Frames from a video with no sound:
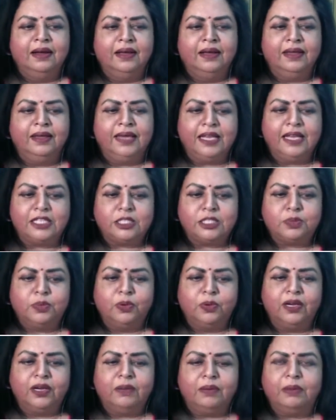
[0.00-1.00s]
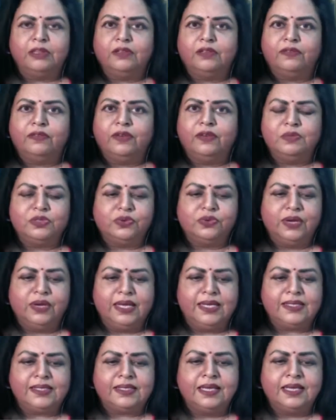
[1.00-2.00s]
yet spoken about the film's
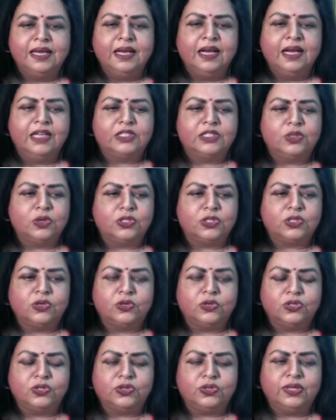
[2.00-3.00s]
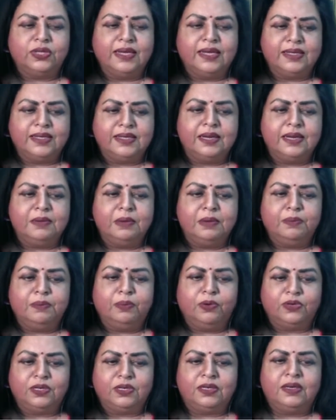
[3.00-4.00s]
release, a source close to the entertainment
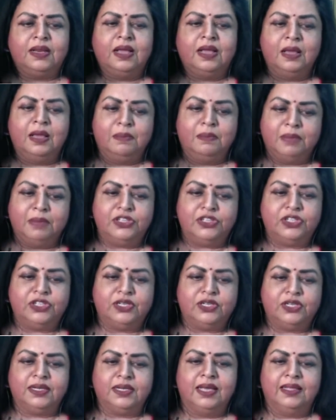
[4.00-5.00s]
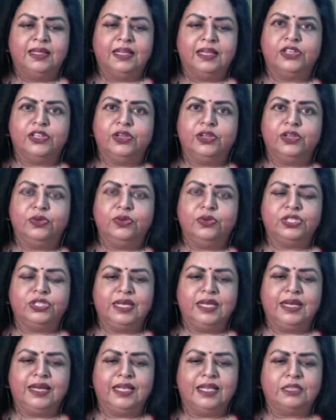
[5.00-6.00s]
portal mentioned that a huge
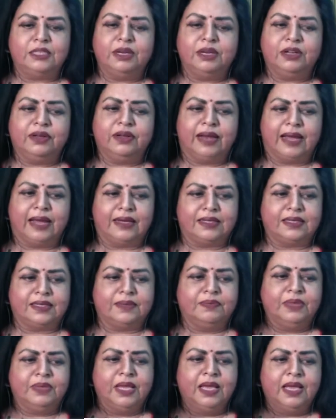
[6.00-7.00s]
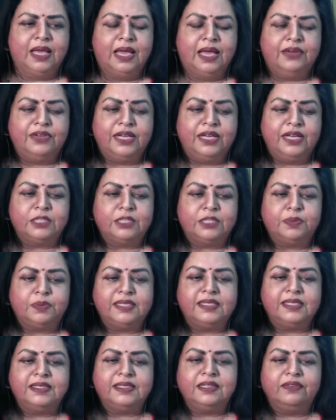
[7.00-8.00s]
deal has been cracked, and Ria's
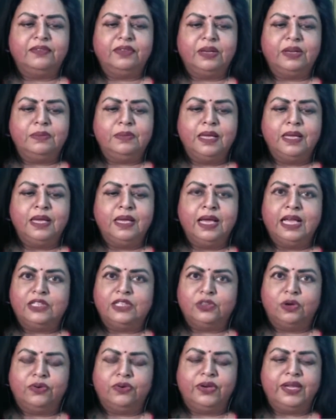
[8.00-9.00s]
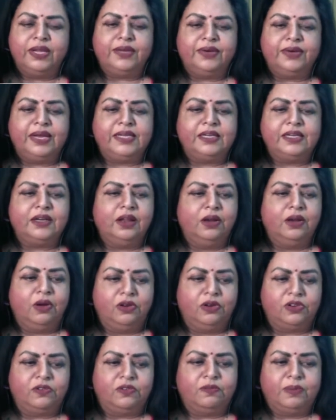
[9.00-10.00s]
presence in the film has already created a
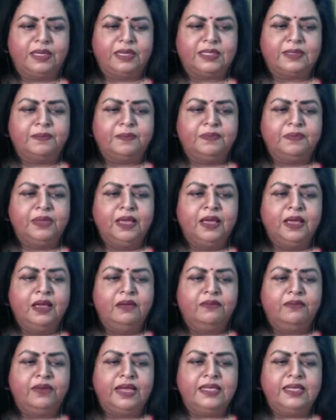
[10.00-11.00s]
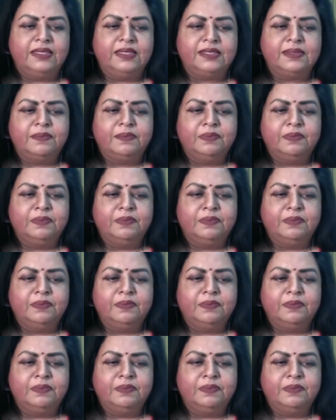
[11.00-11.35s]
lot of buzz. Friends,